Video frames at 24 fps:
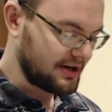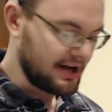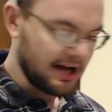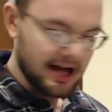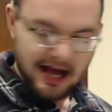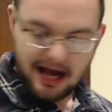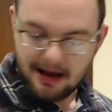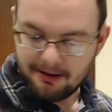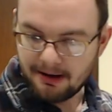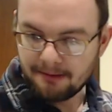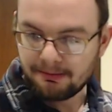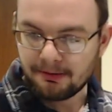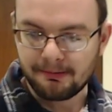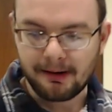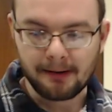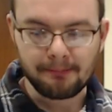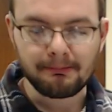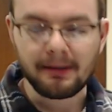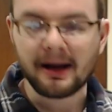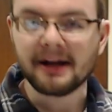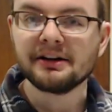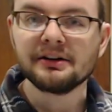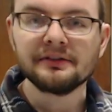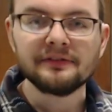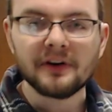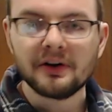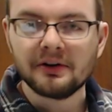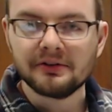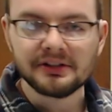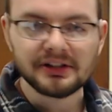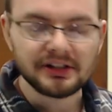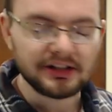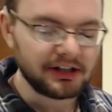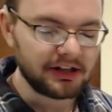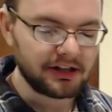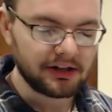I put my microphone
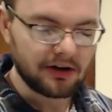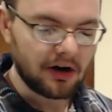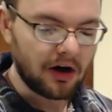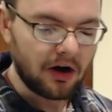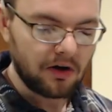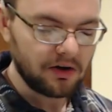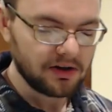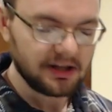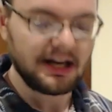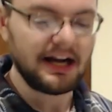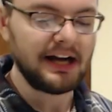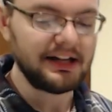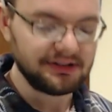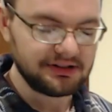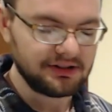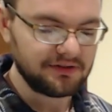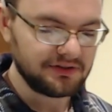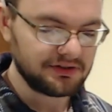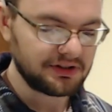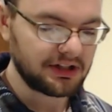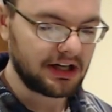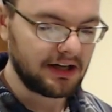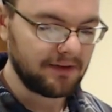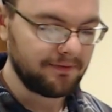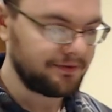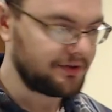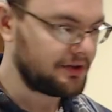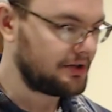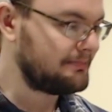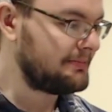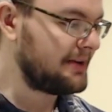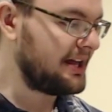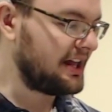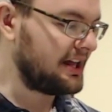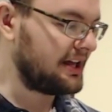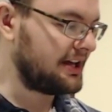in here, all kinds of stuff to
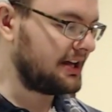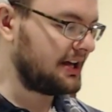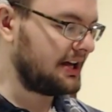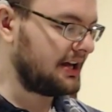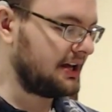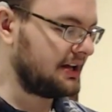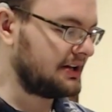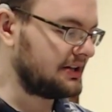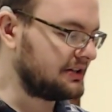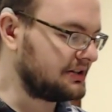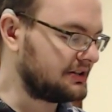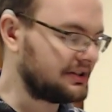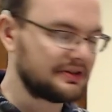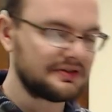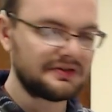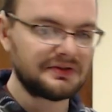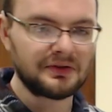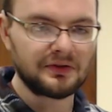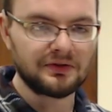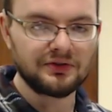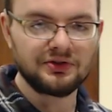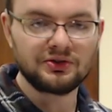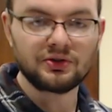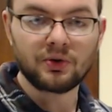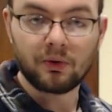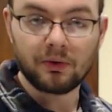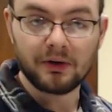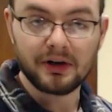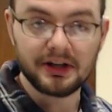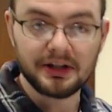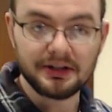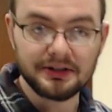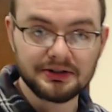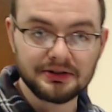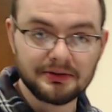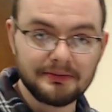make it an additional
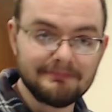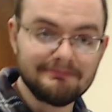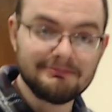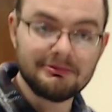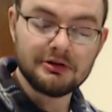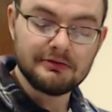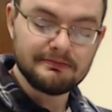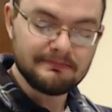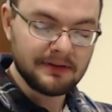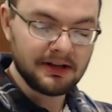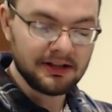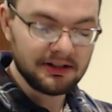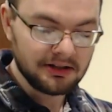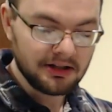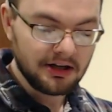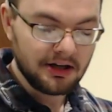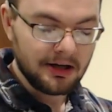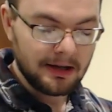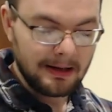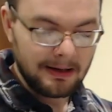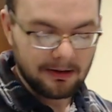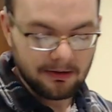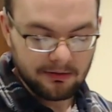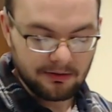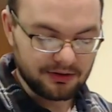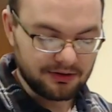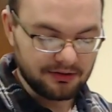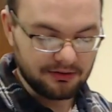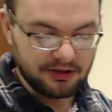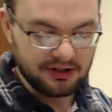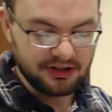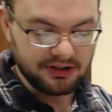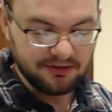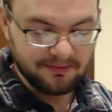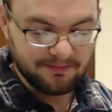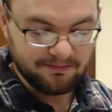storage movement, which
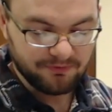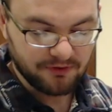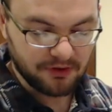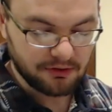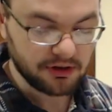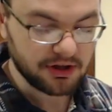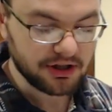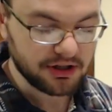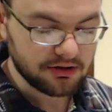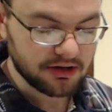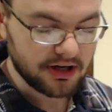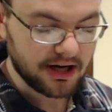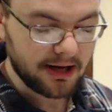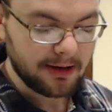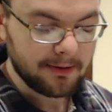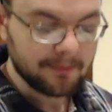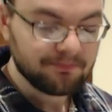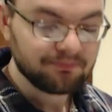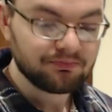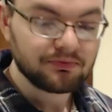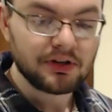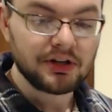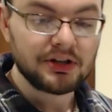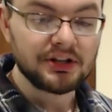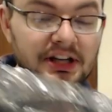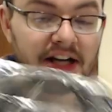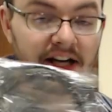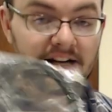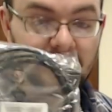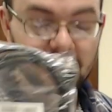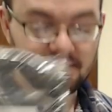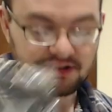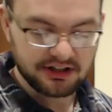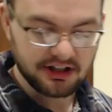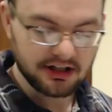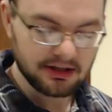was really great. You got an
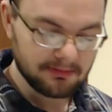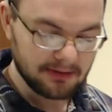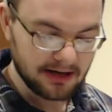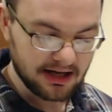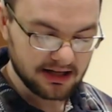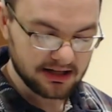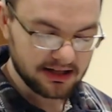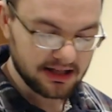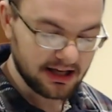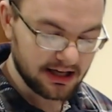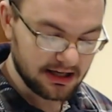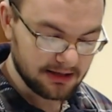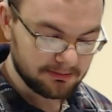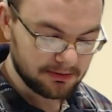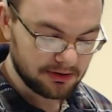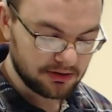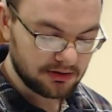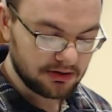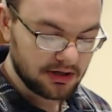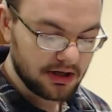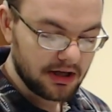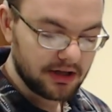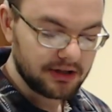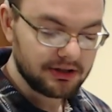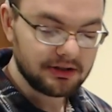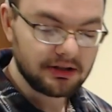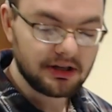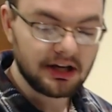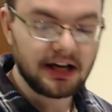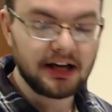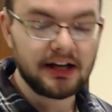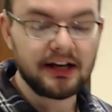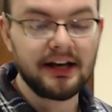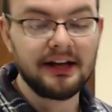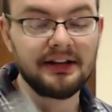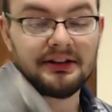HDMI cable, you
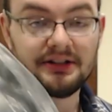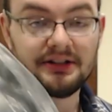got a